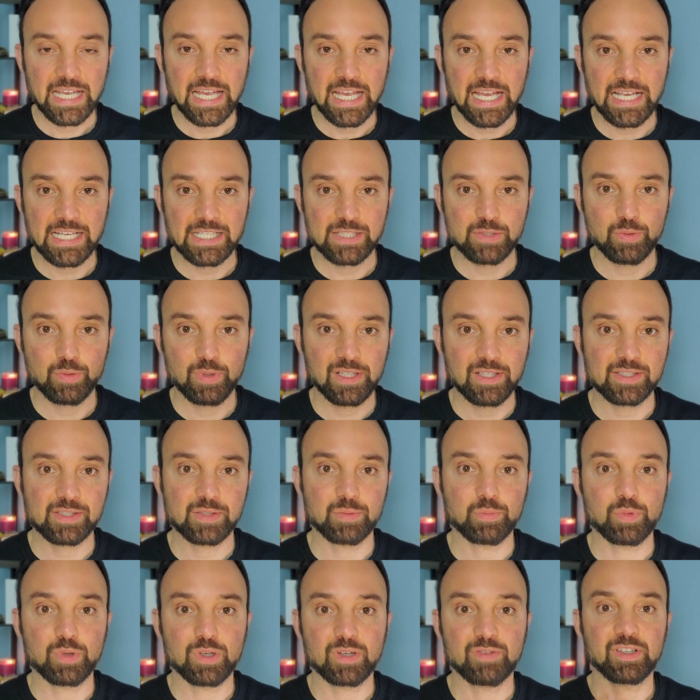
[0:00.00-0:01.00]
as well as a
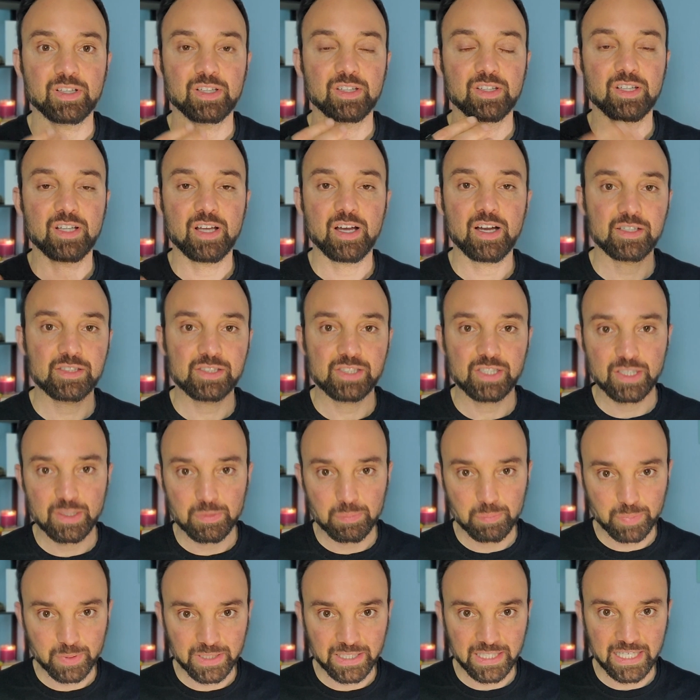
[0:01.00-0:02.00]
more of a long-term
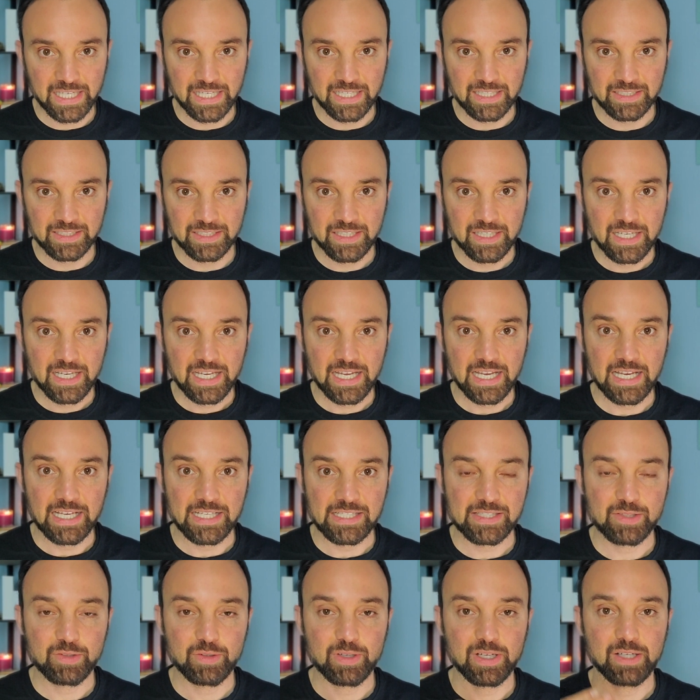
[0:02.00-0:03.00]
plan as
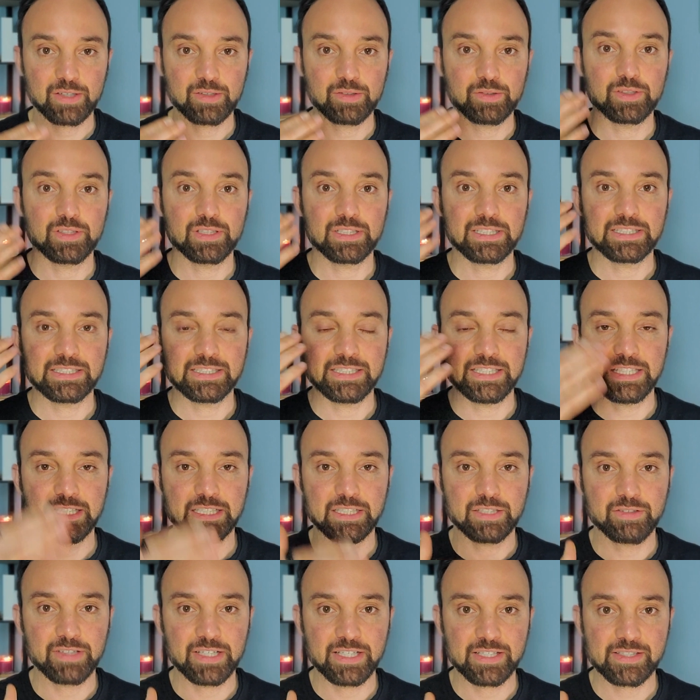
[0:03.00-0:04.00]
to how to
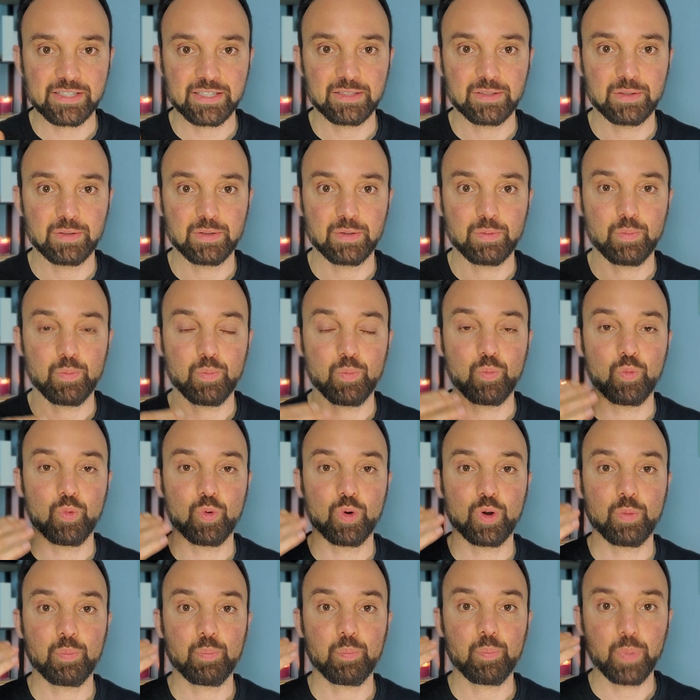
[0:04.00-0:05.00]
decrease it
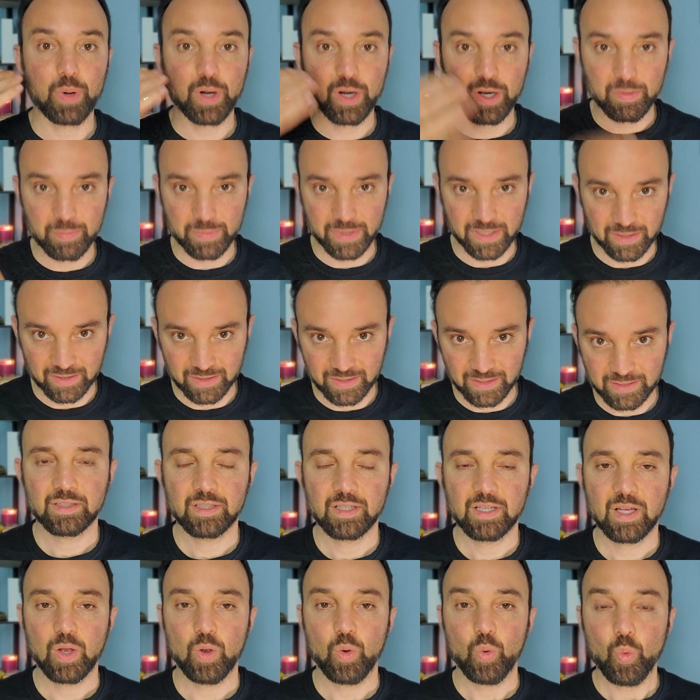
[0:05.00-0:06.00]
more permanently.
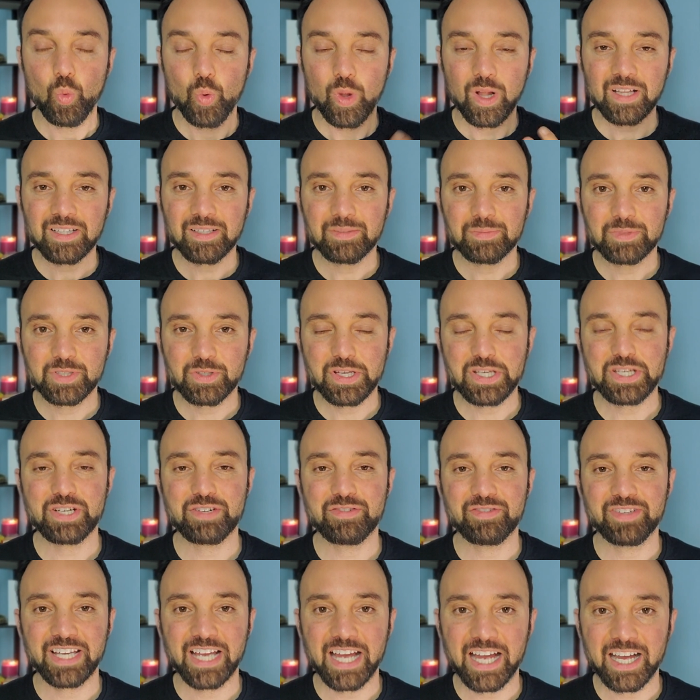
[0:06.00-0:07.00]
Welcome to
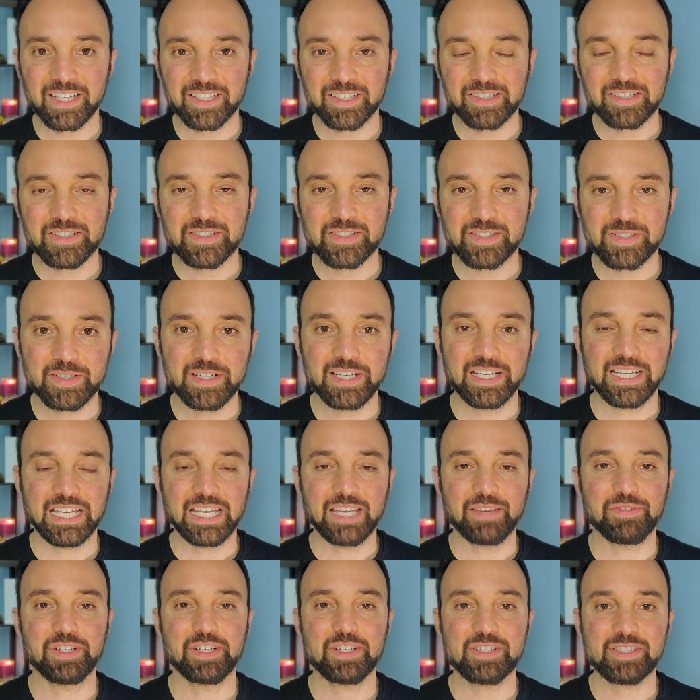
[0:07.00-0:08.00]
HRV Hackers.
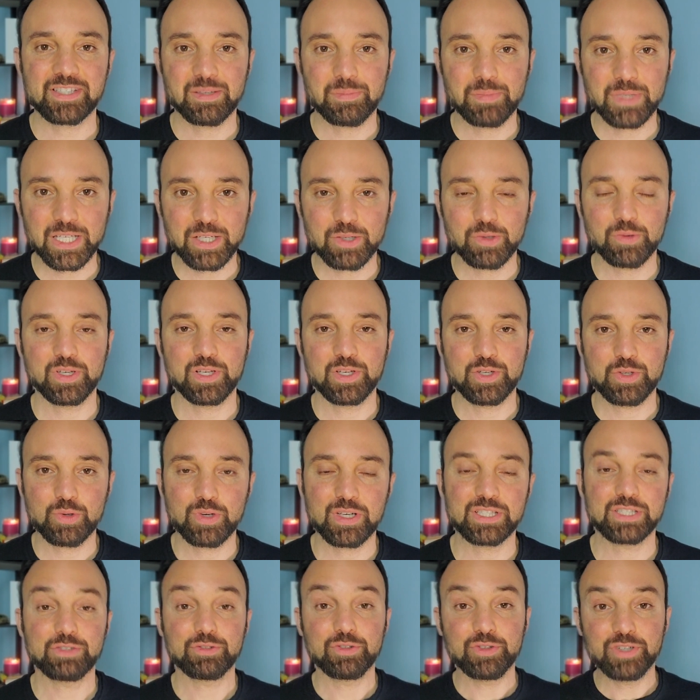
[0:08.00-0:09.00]
If you're somebody who
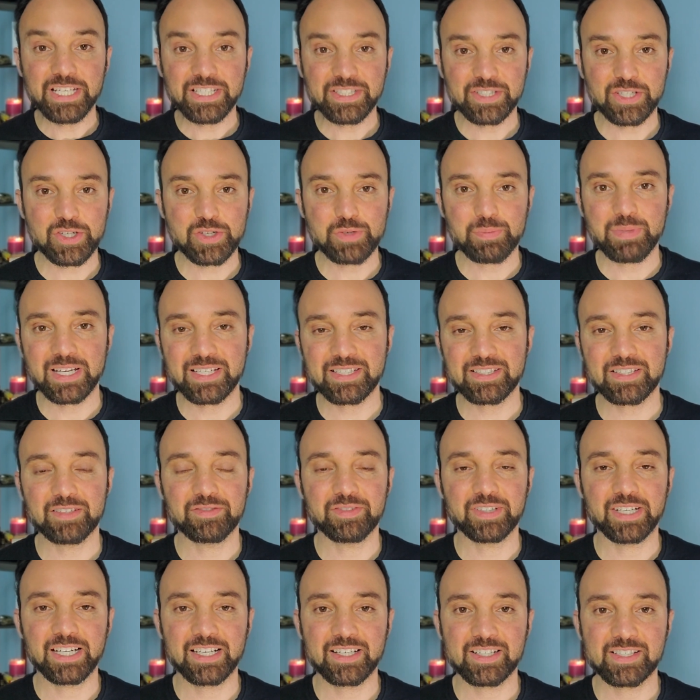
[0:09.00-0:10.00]
enjoys research-based
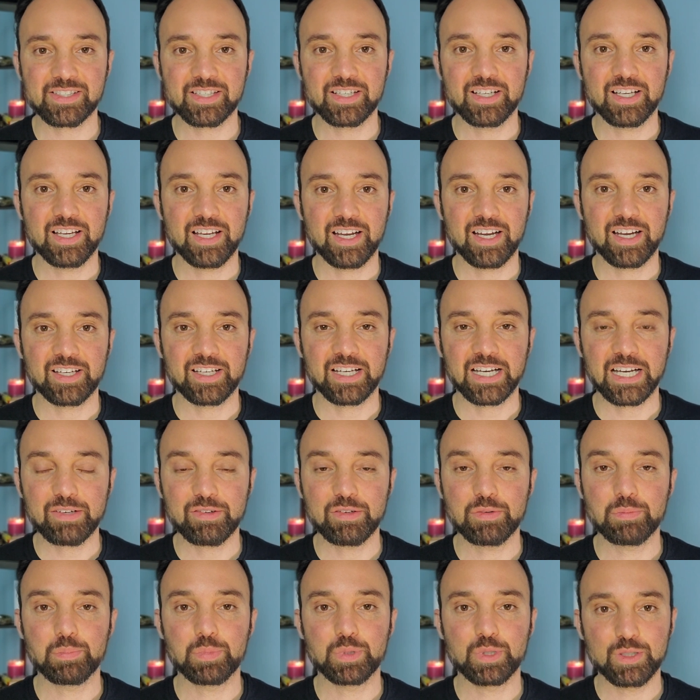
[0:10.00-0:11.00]
advice on how to
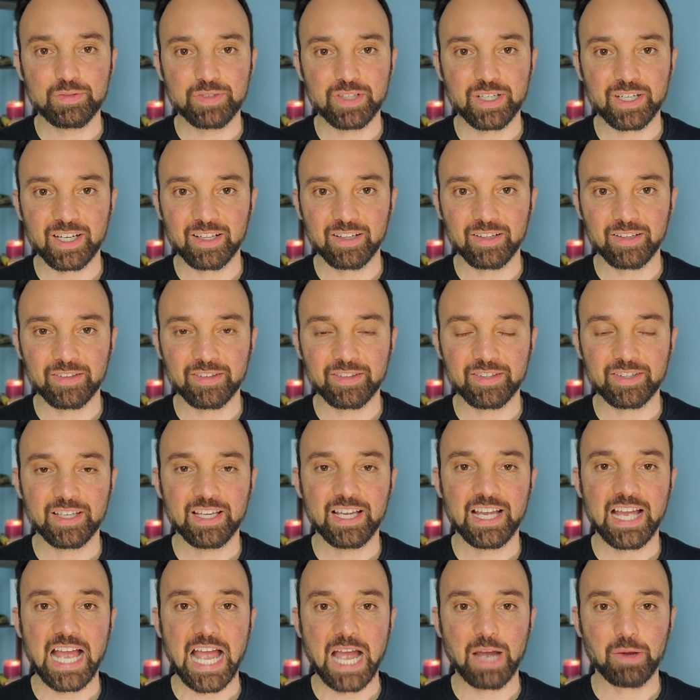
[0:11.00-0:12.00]
improve your health,
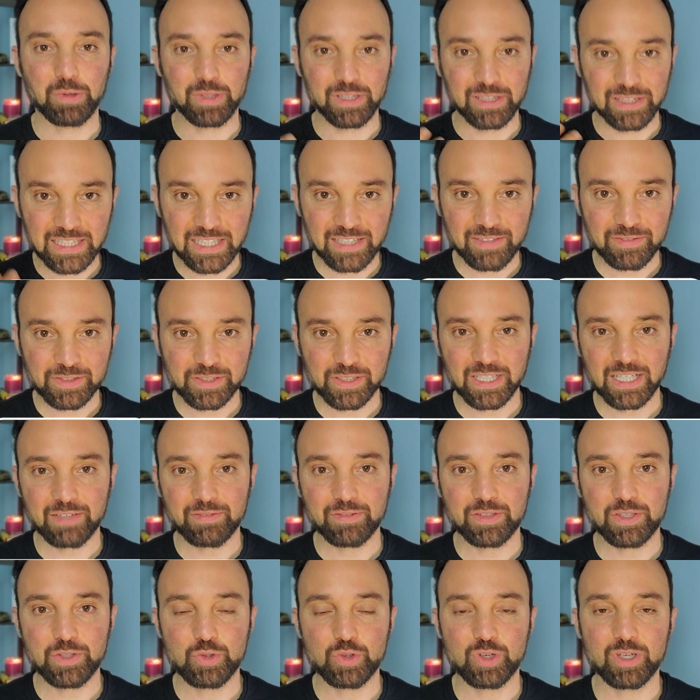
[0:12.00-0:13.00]
I would love to have
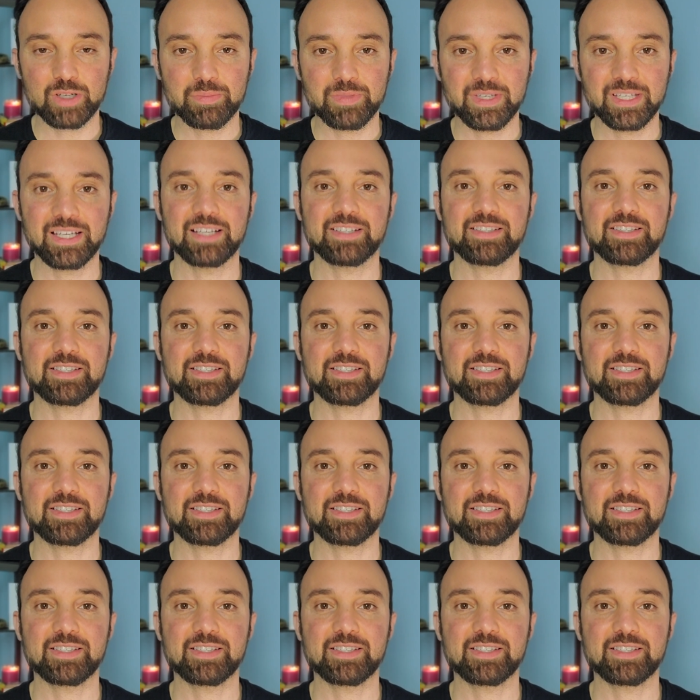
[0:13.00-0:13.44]
you join me as a